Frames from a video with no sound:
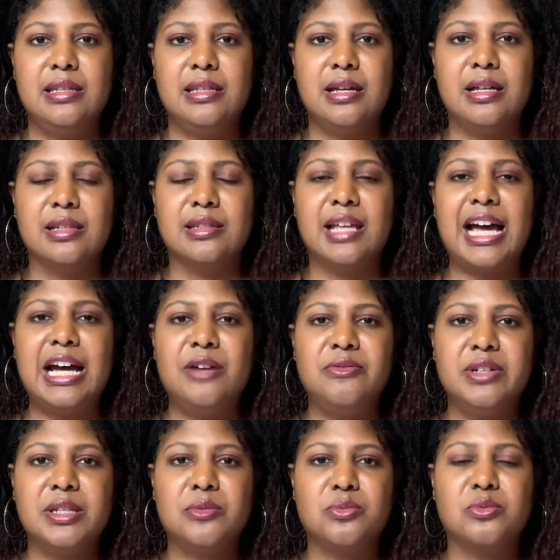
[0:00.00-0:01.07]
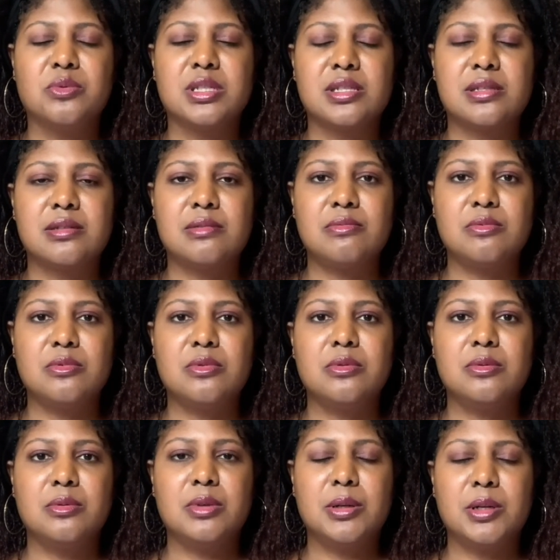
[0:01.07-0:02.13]
a lot of it was
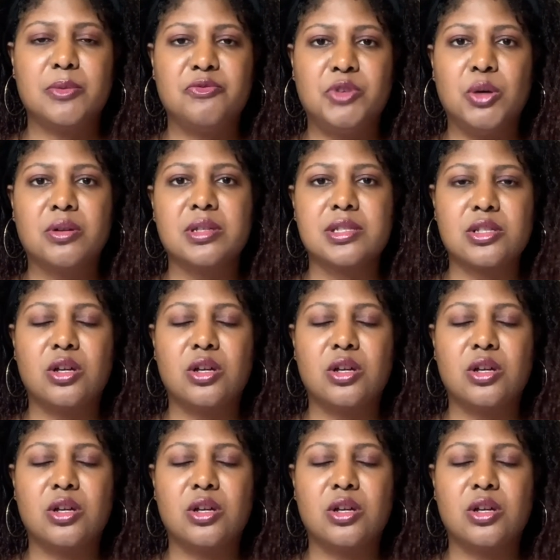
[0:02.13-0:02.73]
focused